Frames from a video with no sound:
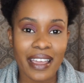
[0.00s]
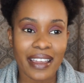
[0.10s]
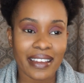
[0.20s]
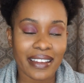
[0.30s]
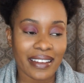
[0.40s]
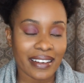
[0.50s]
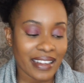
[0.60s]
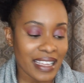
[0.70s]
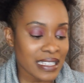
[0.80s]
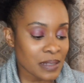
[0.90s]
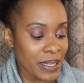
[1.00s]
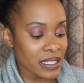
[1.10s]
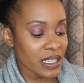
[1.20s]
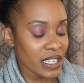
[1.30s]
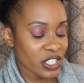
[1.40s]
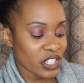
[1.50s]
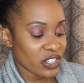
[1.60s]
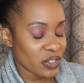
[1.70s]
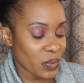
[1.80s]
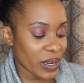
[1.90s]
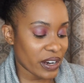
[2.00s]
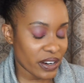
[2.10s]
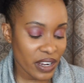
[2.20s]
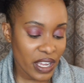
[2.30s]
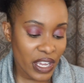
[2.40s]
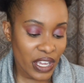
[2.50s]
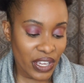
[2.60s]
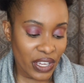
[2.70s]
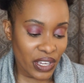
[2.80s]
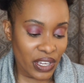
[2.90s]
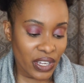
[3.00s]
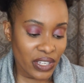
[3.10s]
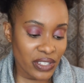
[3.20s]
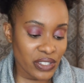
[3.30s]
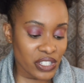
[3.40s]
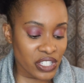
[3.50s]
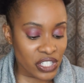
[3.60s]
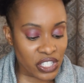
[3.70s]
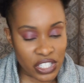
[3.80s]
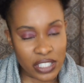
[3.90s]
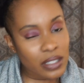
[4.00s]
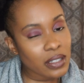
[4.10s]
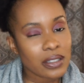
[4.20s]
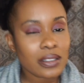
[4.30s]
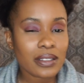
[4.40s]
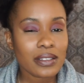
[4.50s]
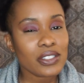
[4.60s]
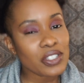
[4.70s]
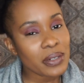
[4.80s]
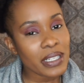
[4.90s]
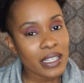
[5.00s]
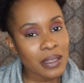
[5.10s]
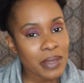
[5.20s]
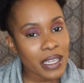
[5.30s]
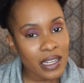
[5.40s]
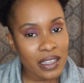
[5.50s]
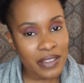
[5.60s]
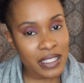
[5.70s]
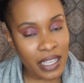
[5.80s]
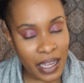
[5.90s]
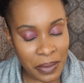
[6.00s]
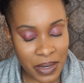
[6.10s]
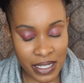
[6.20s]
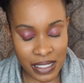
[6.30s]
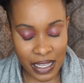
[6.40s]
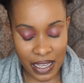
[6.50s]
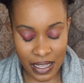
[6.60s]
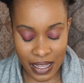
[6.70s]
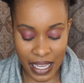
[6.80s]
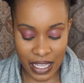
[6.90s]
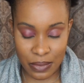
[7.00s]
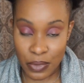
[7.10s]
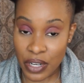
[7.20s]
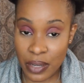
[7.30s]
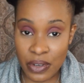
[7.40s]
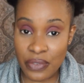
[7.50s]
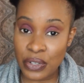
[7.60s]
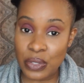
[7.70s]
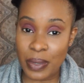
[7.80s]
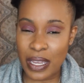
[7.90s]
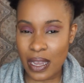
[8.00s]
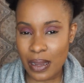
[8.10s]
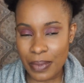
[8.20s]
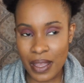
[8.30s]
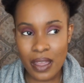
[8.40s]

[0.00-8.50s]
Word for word: And it's basically a journal where you should do it in the beginning of the day, I want to say, like in the morning when you first wake up.